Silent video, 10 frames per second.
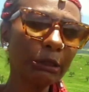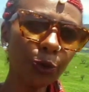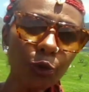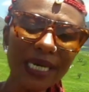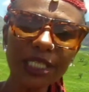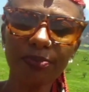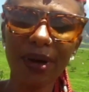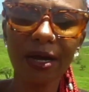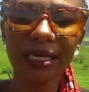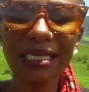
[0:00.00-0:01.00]
too much
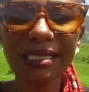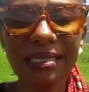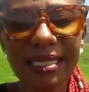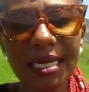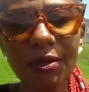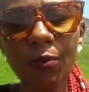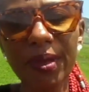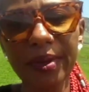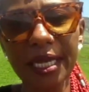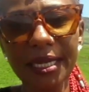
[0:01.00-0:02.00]
about it, single
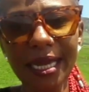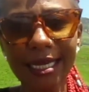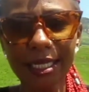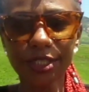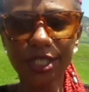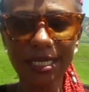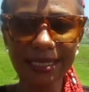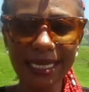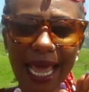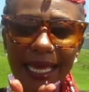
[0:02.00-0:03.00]
women,
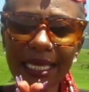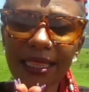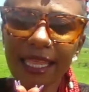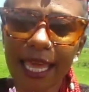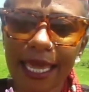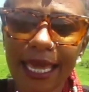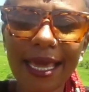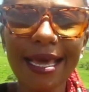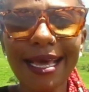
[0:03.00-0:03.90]
just hang in there.